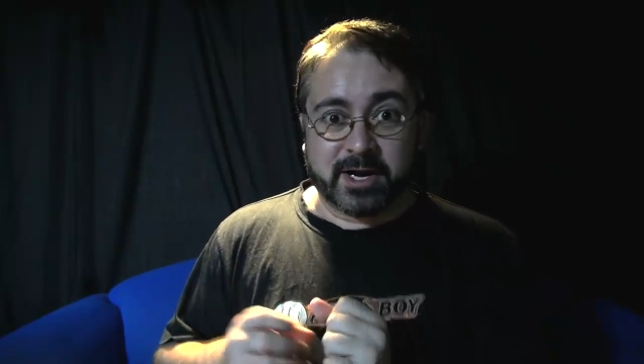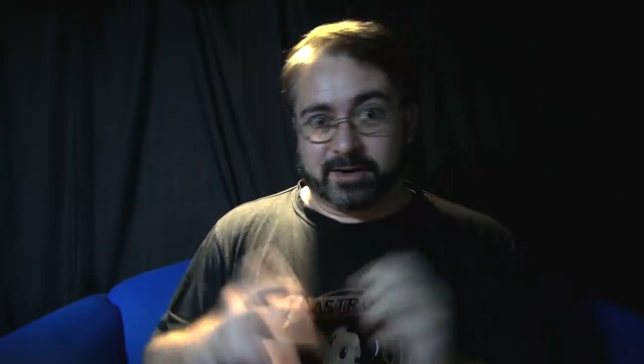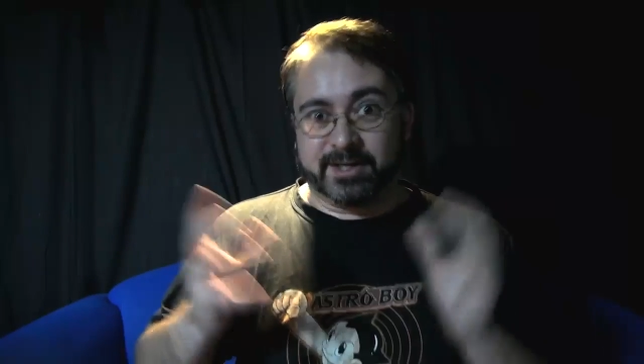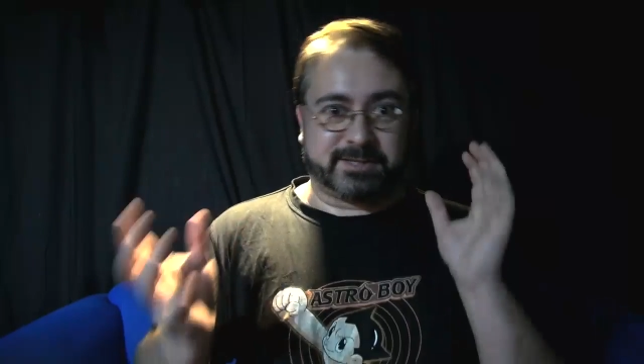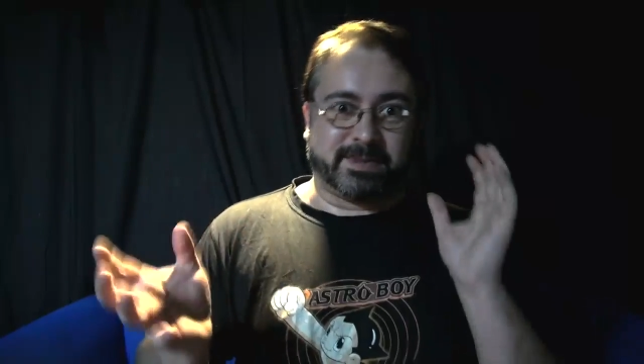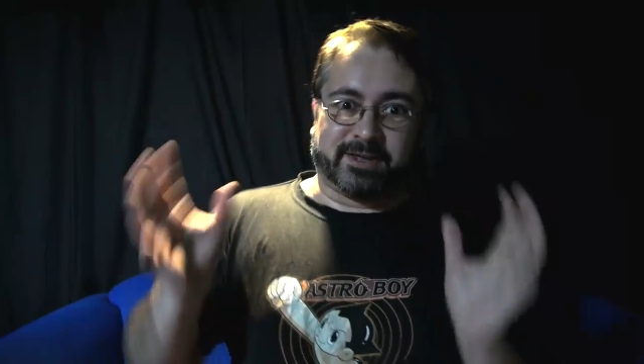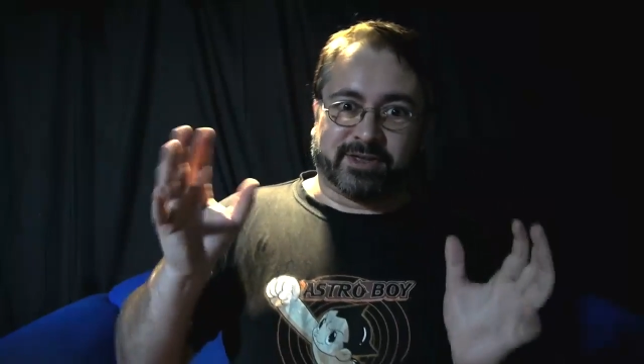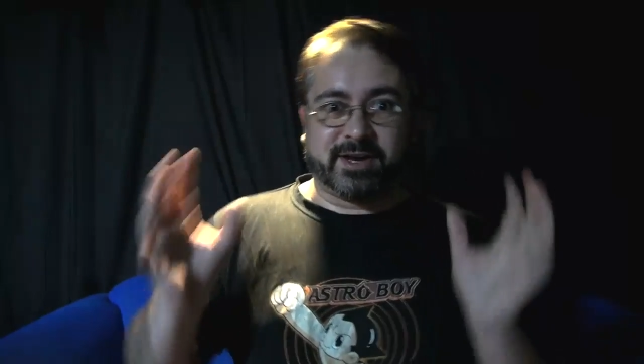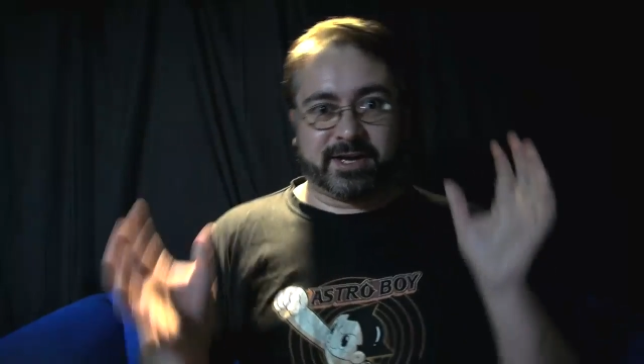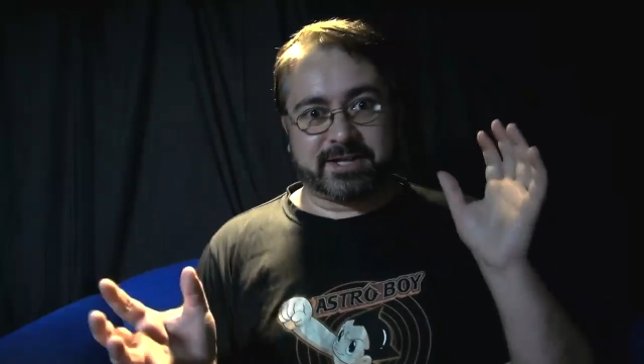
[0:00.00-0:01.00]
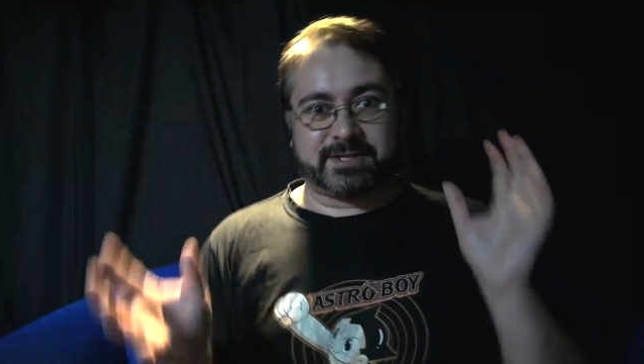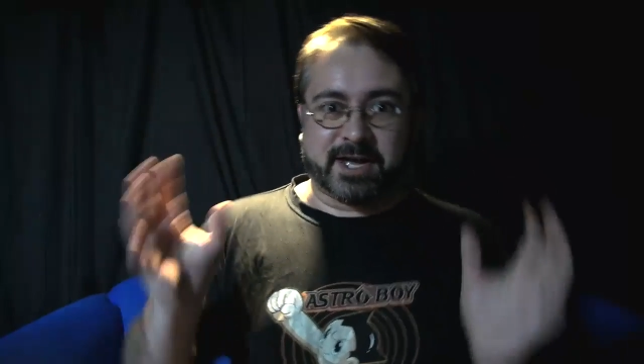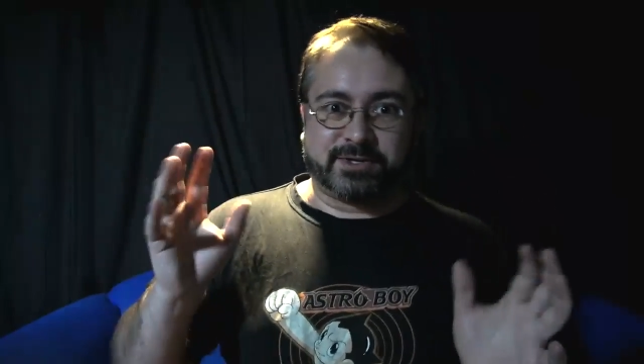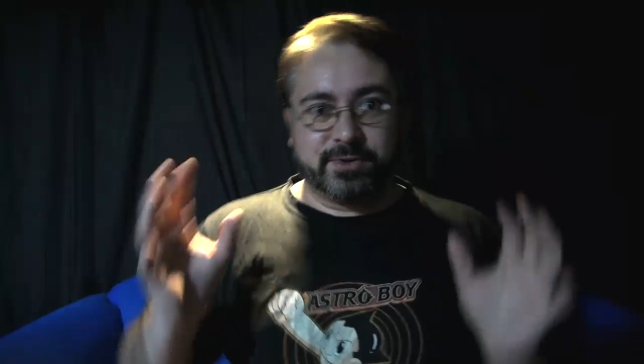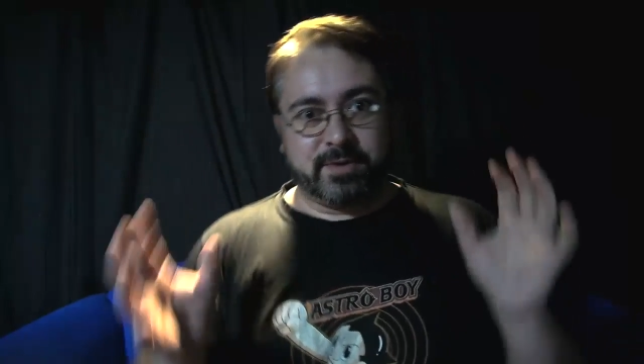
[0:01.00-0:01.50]
let's make a Thundercats
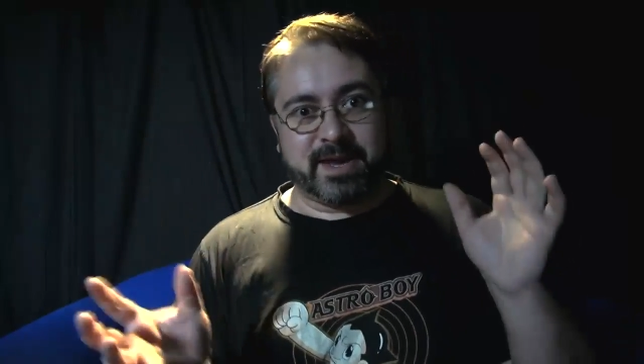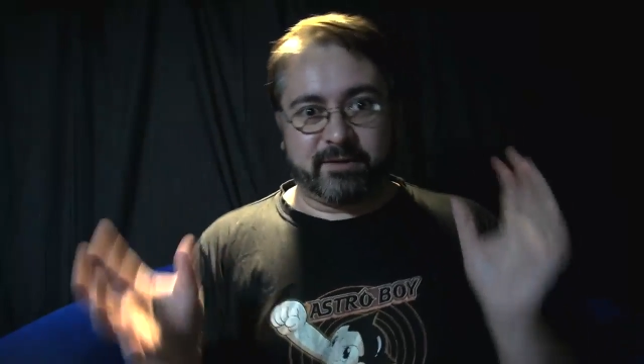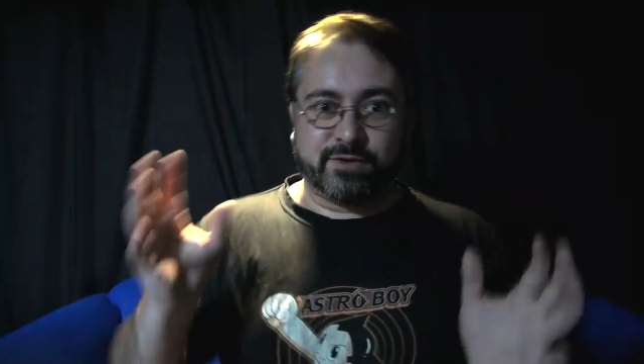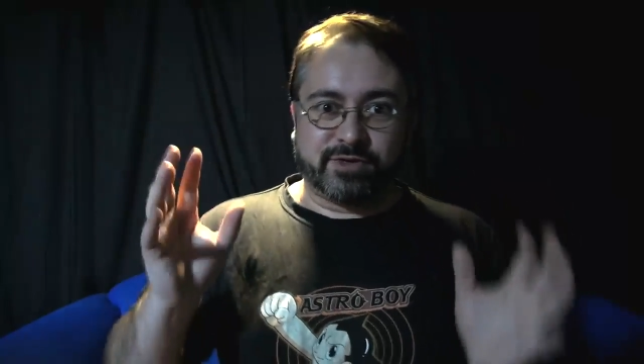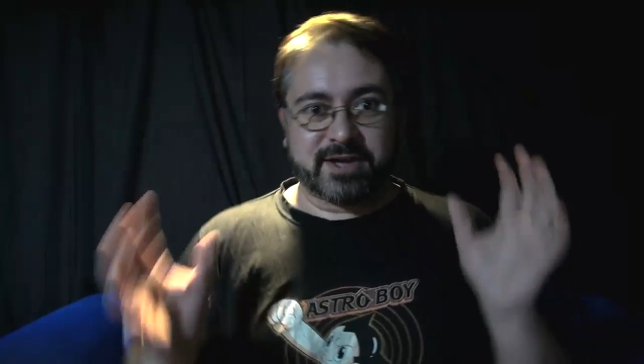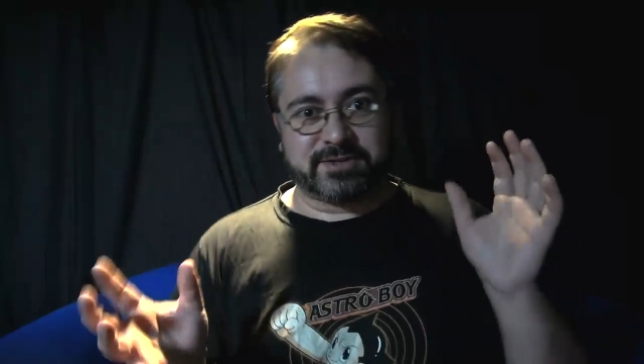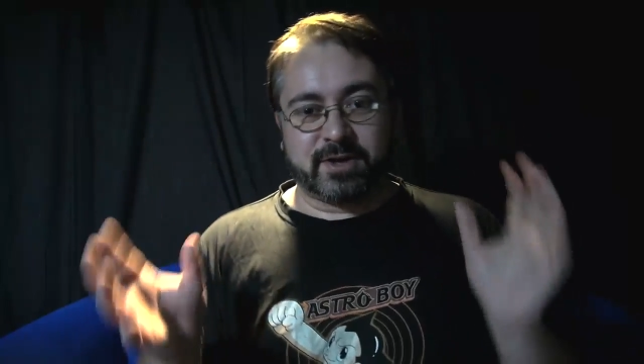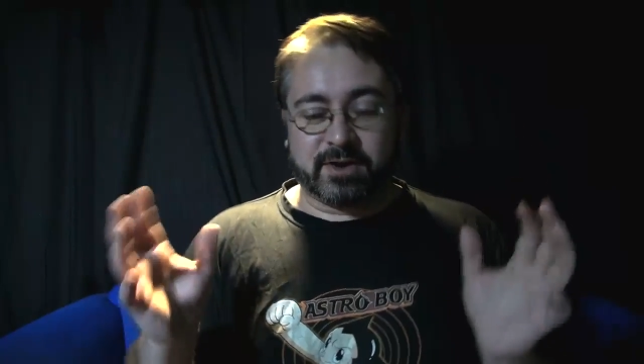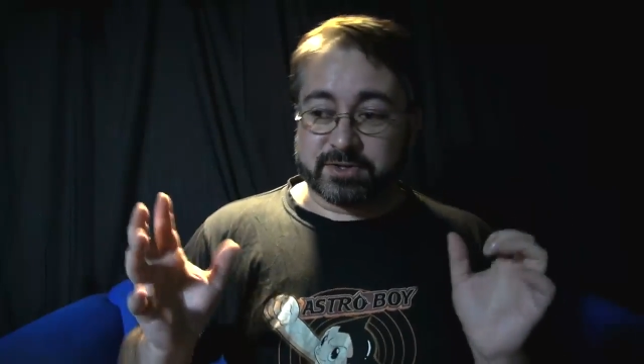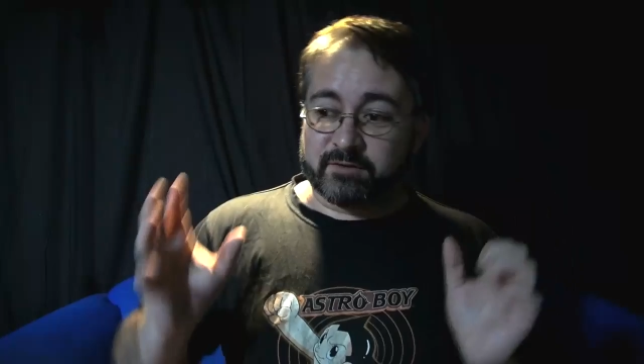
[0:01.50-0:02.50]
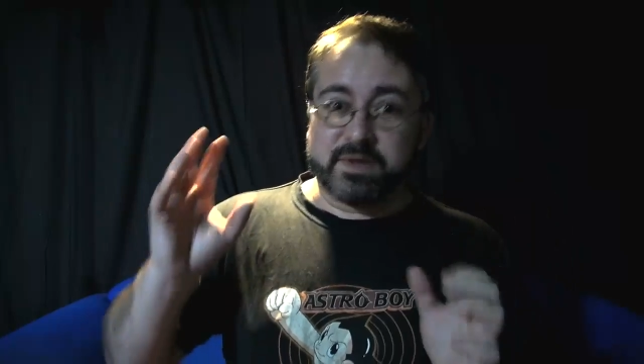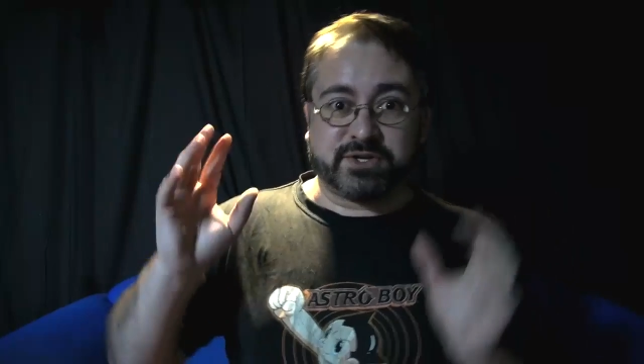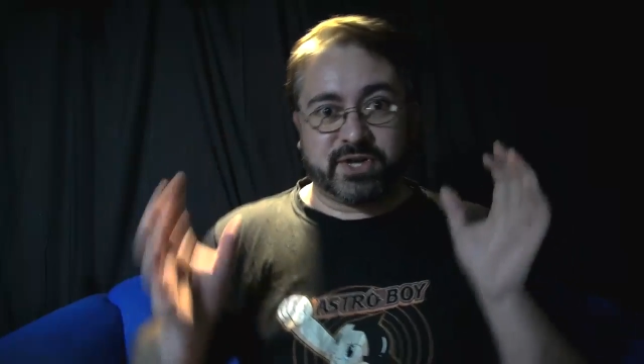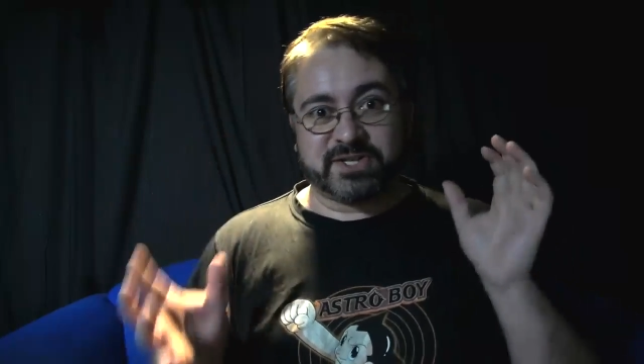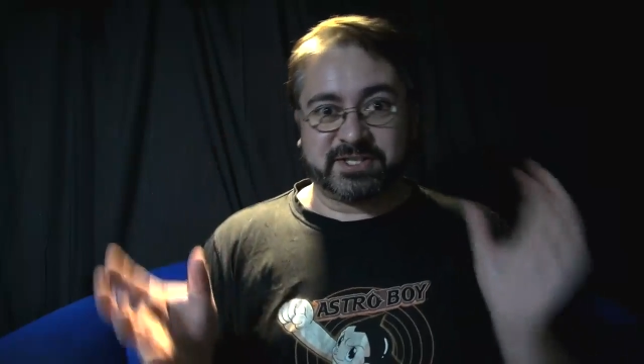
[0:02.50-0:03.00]
cartoon and make a few thousand dollars off
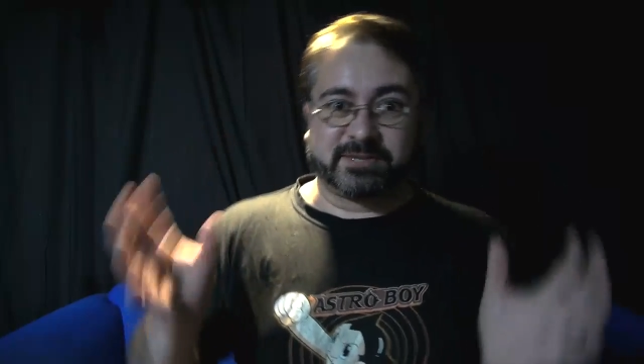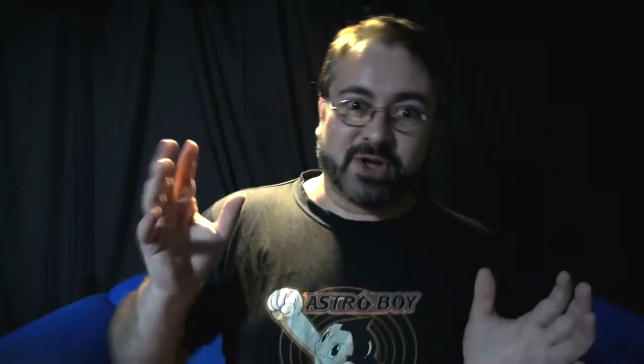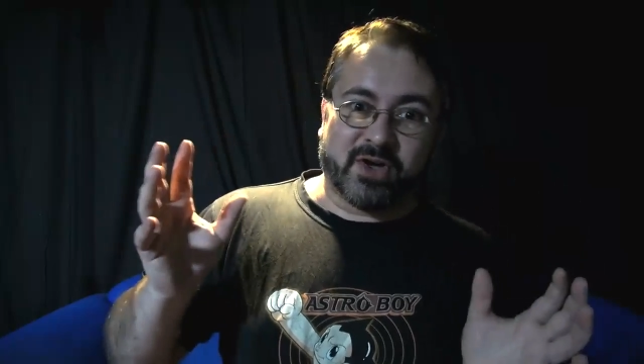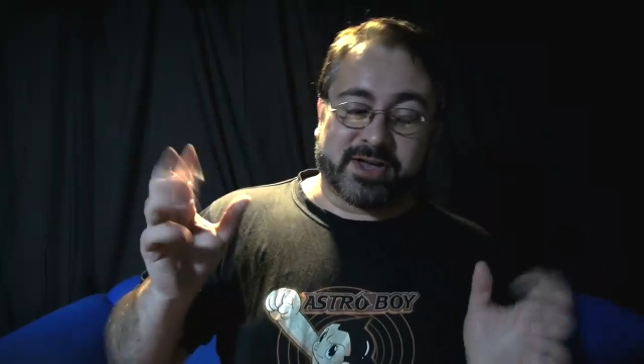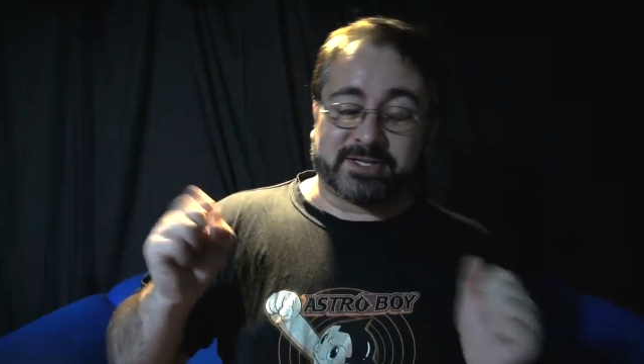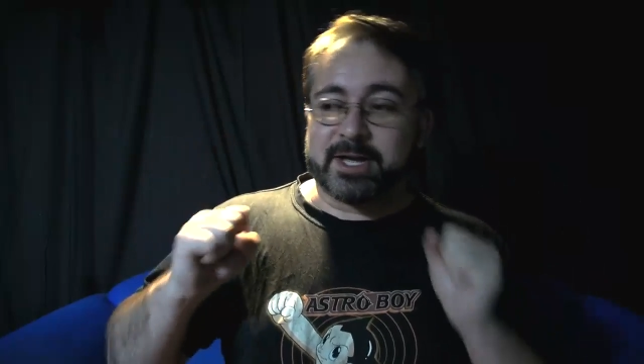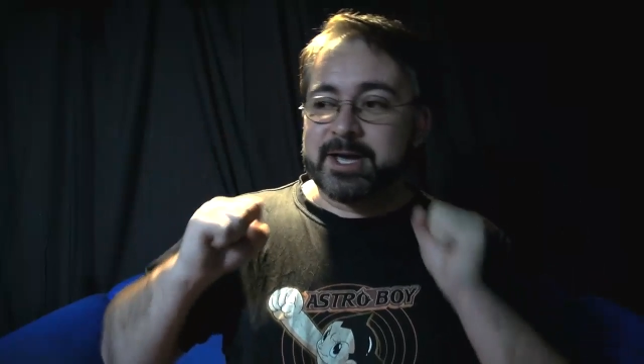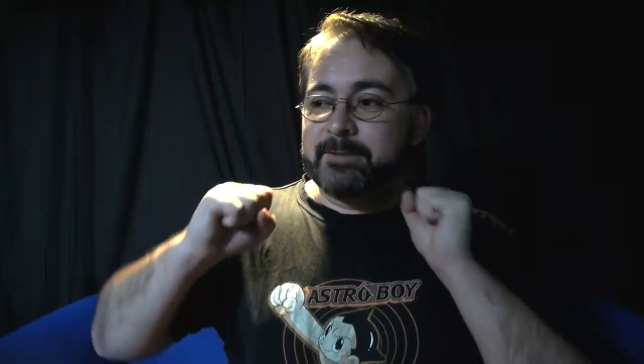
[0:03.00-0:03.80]
merchandising some toys.